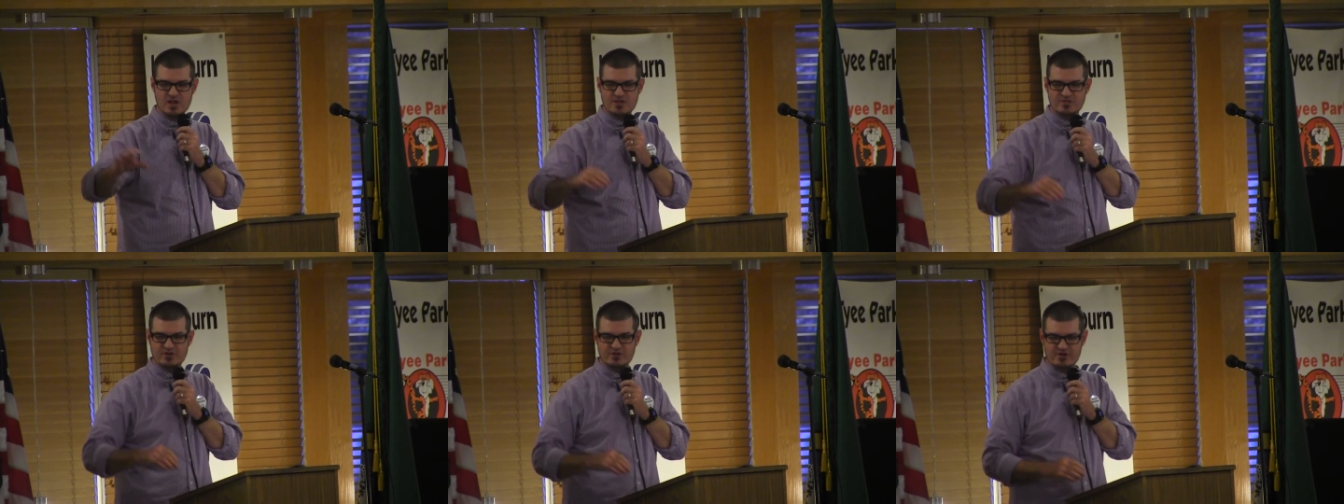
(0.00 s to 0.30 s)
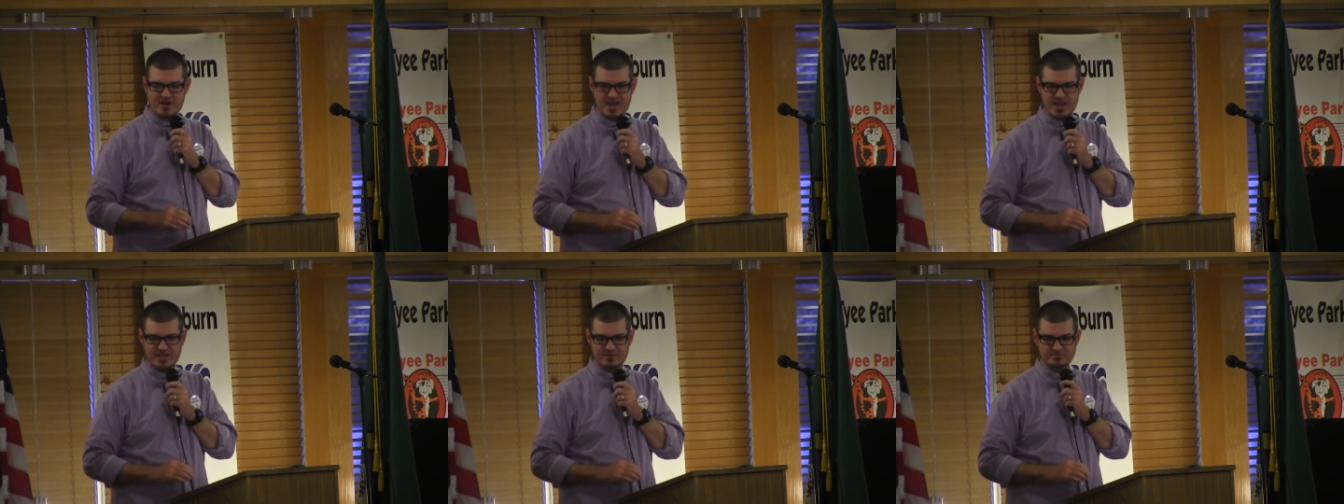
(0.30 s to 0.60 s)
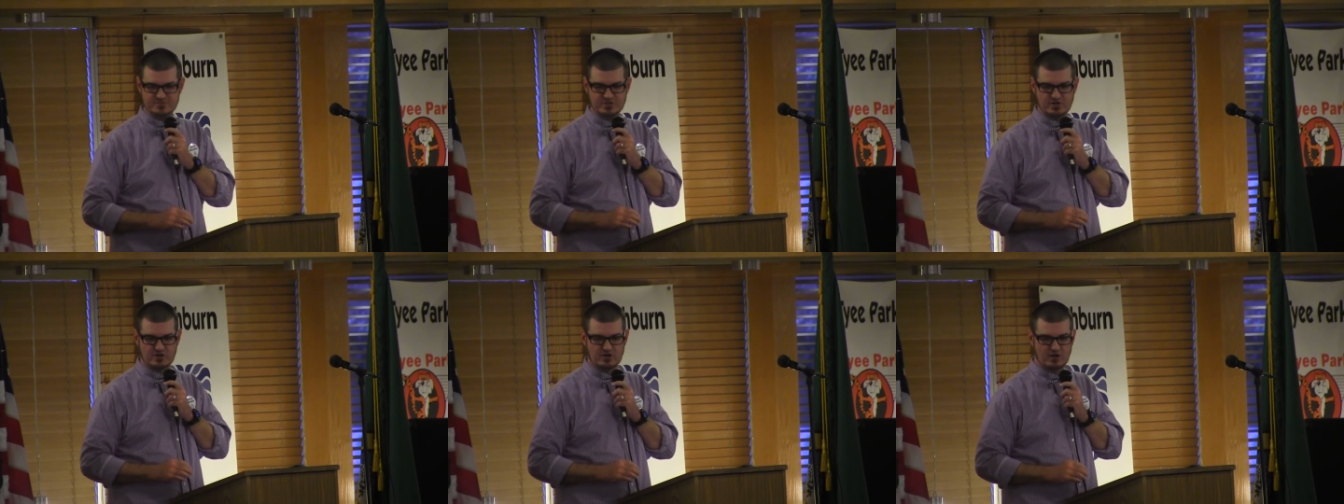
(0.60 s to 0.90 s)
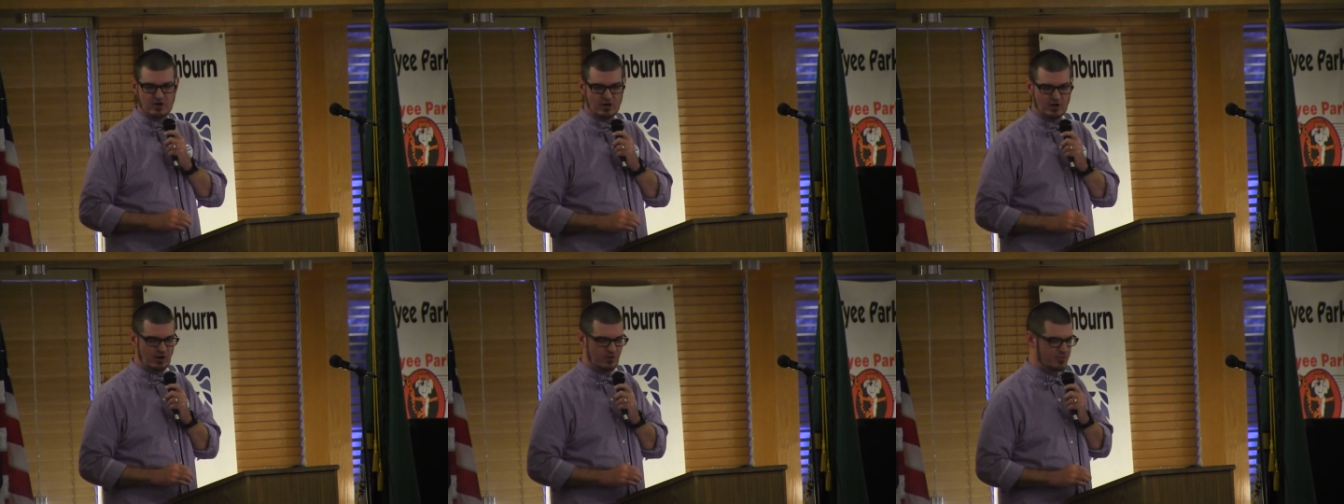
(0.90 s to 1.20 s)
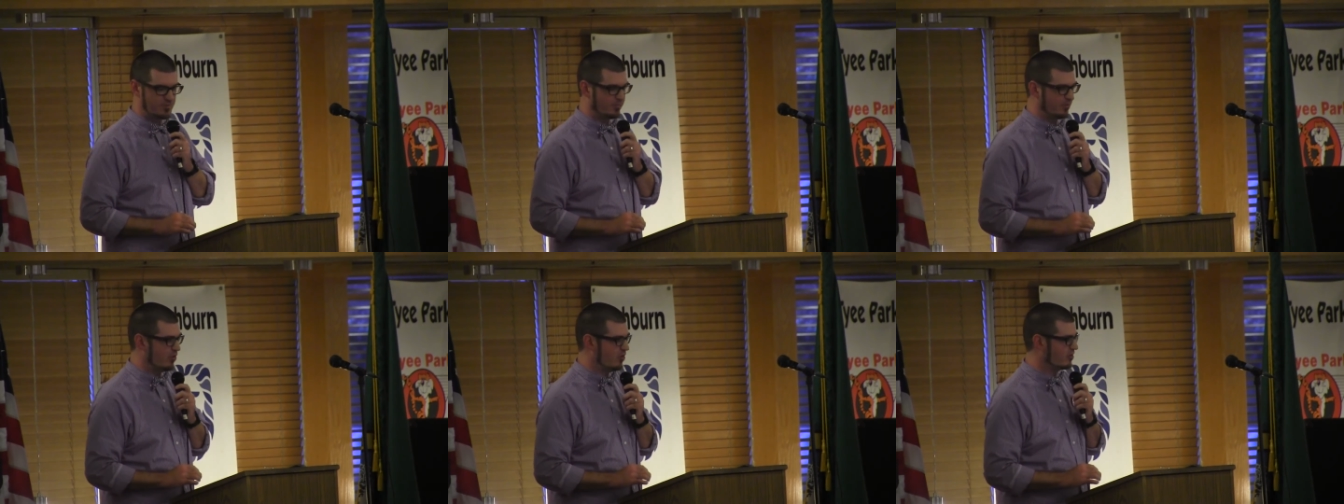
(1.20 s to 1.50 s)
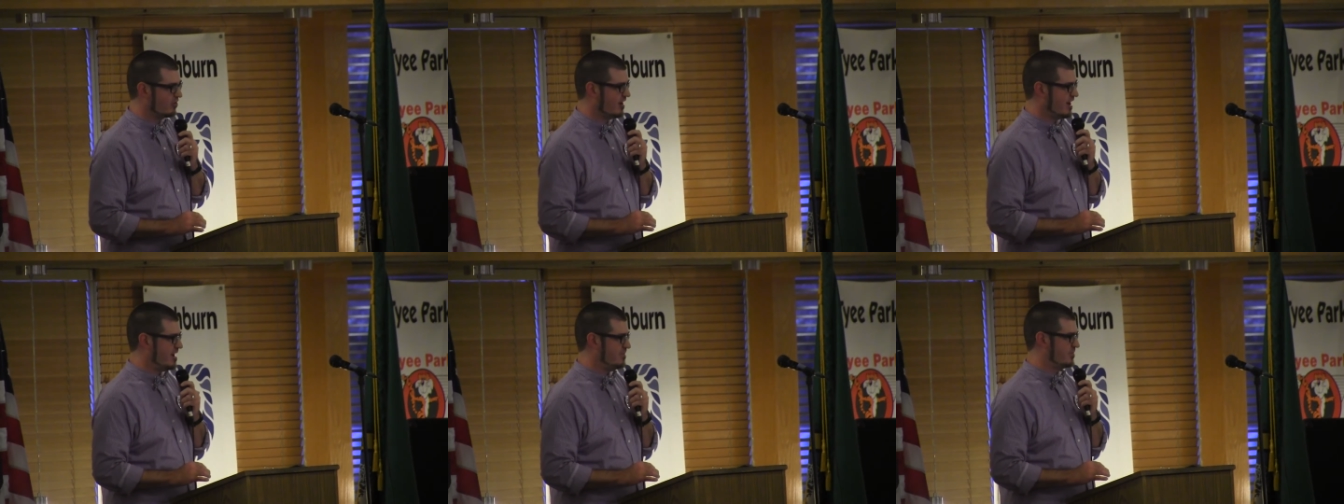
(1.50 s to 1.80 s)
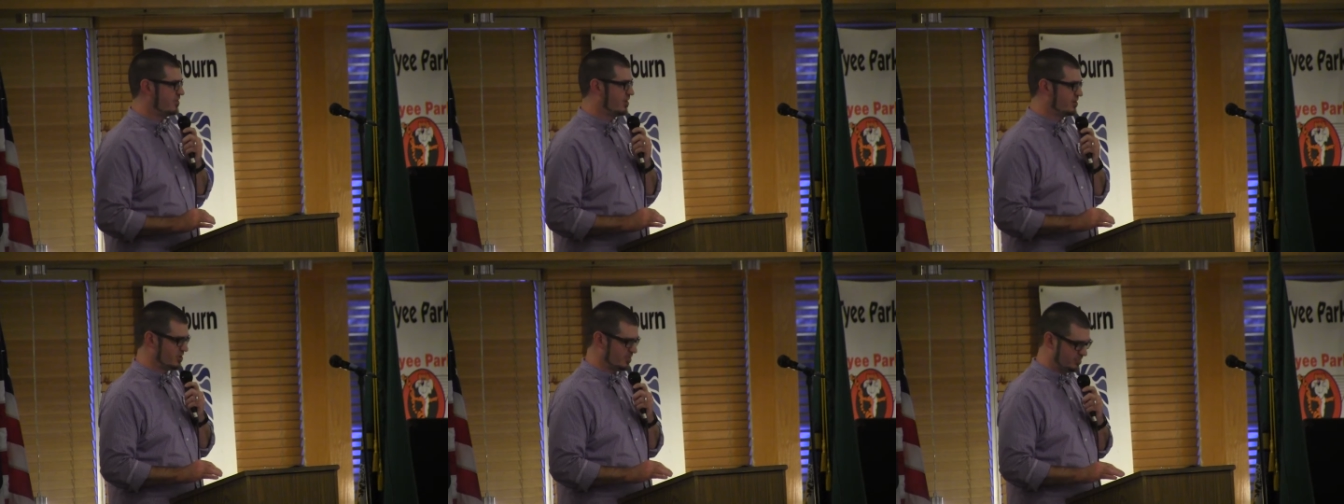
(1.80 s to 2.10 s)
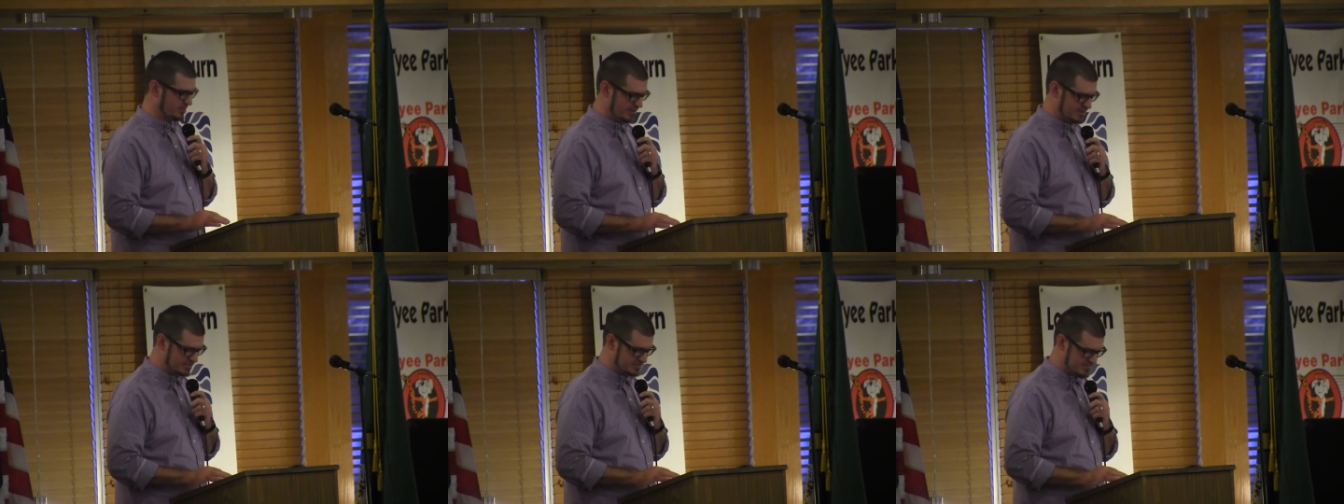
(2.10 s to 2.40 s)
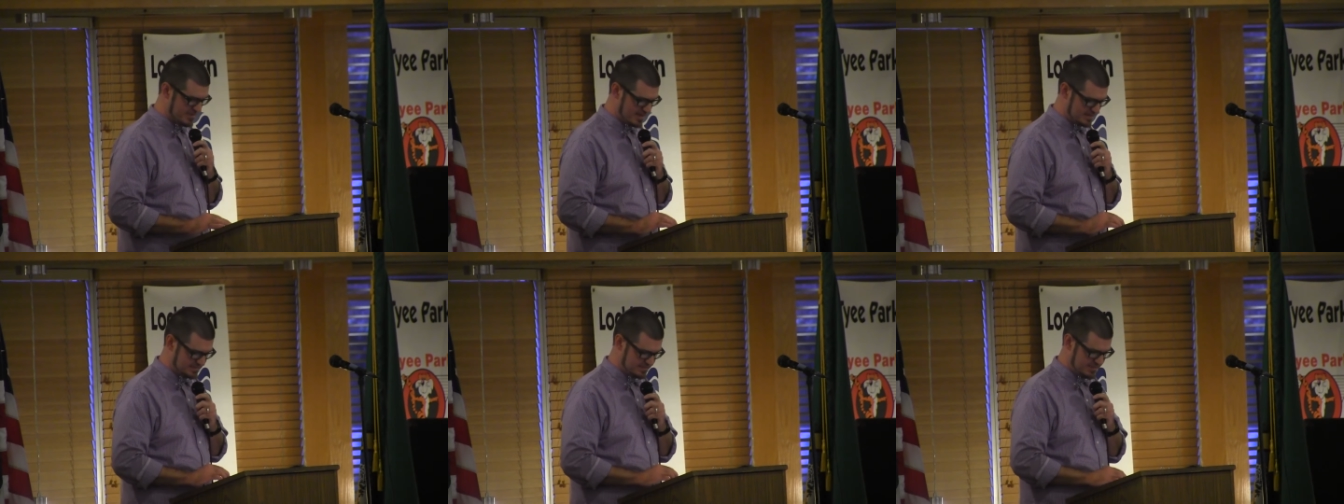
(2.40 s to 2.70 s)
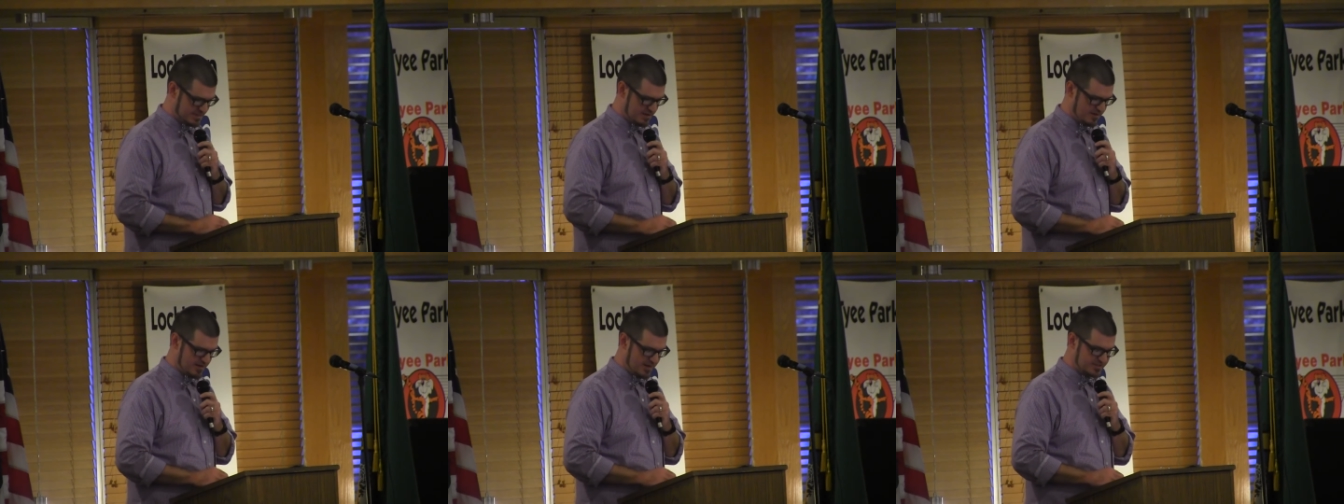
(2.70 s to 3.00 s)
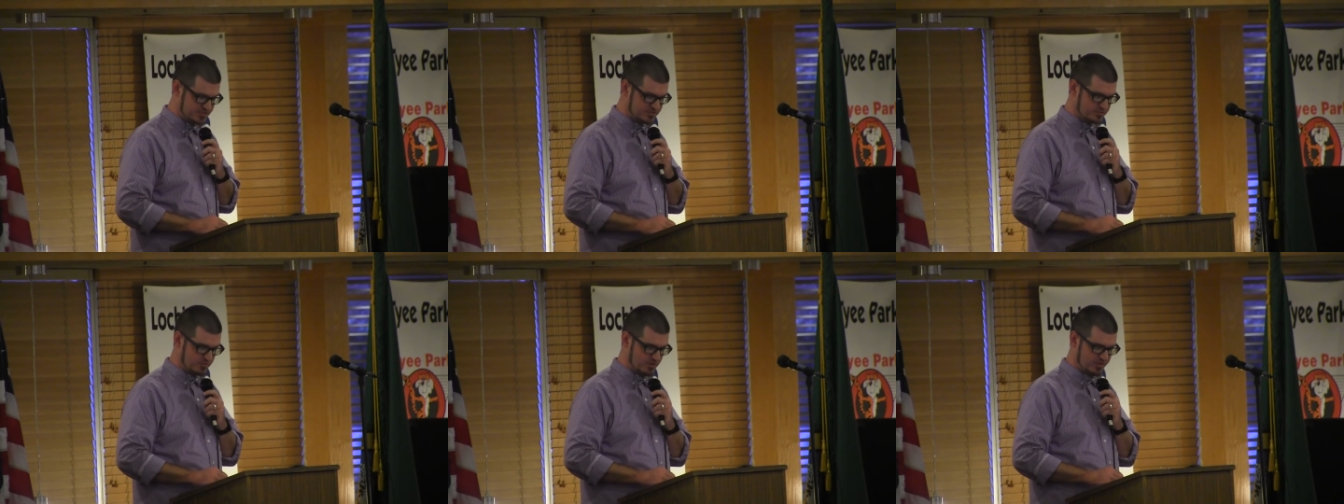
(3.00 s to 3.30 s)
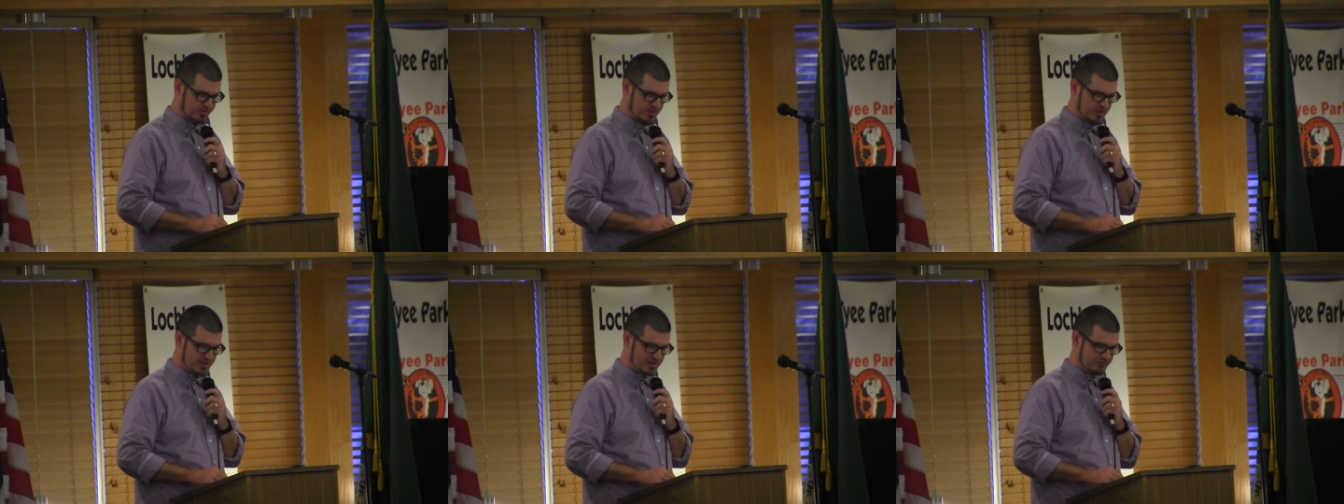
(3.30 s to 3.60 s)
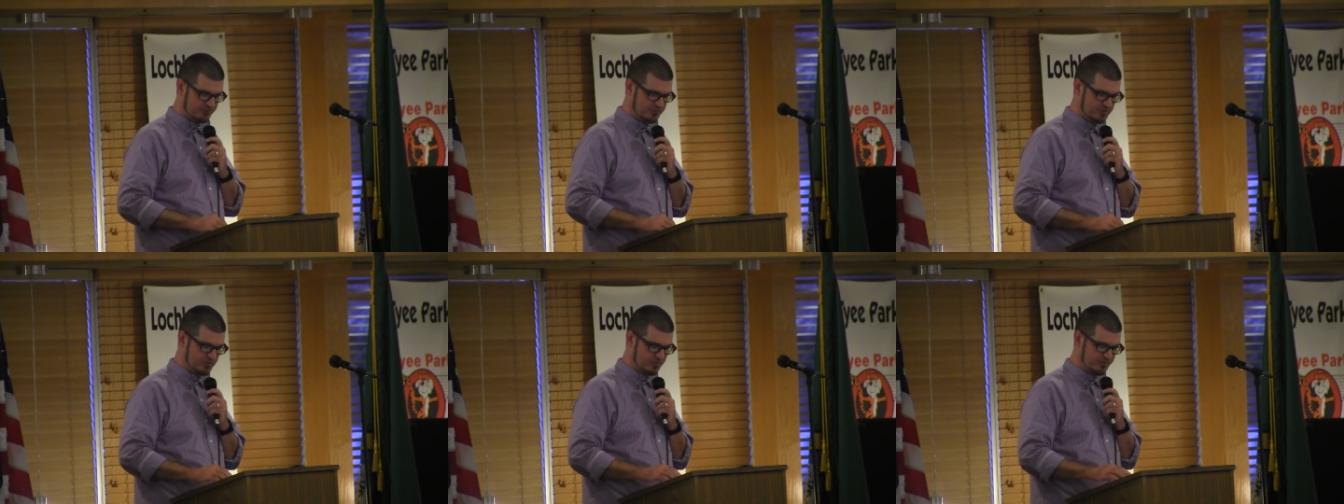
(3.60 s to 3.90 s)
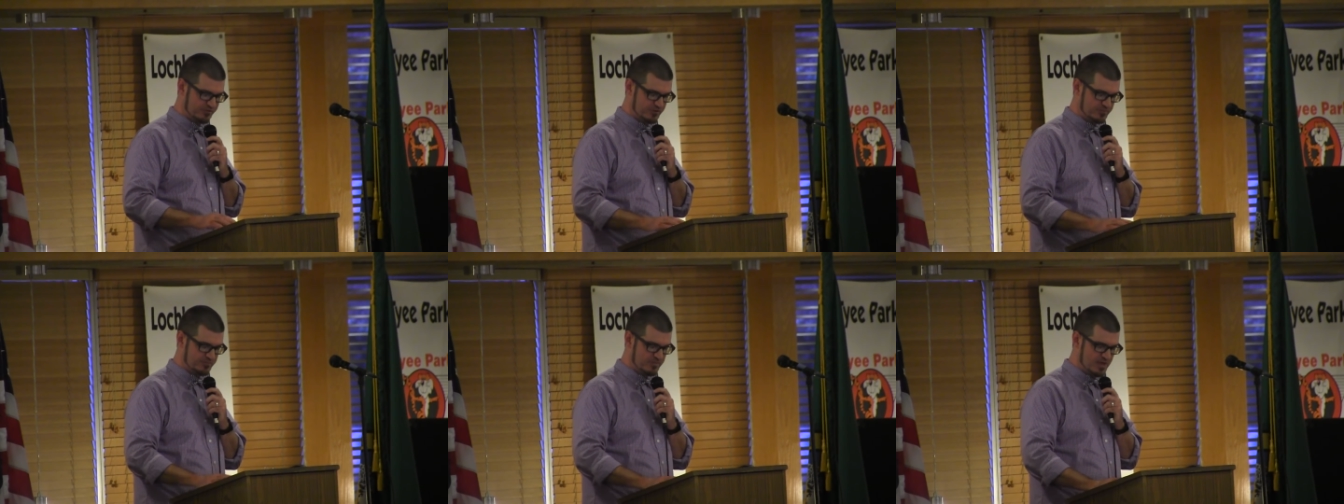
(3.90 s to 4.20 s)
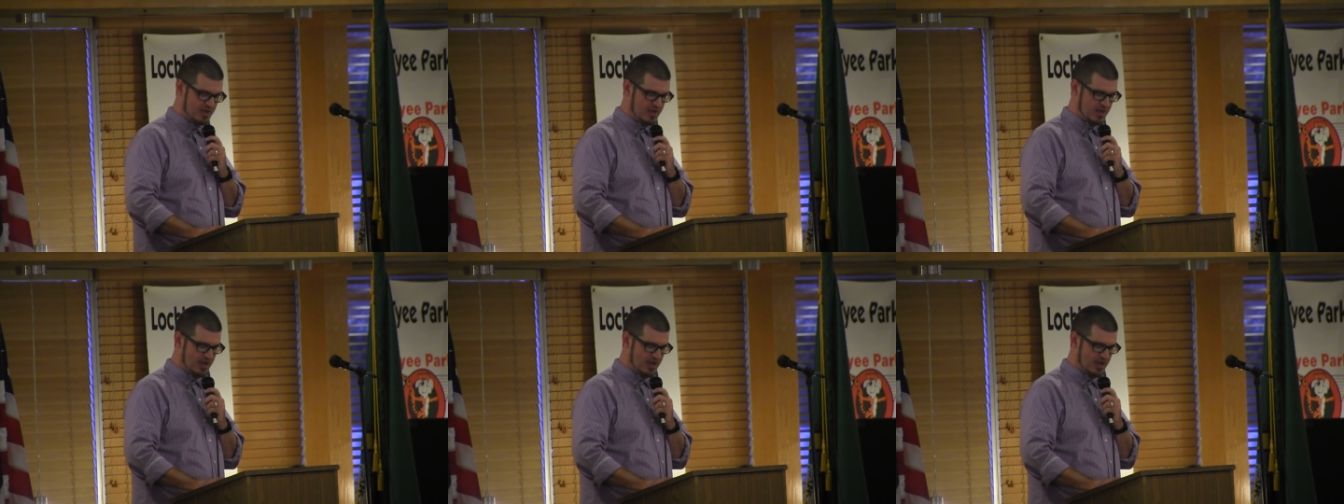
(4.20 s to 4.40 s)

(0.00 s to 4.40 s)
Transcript: their names are, are on the program and on your placemats there. And I just want to thank a few of them.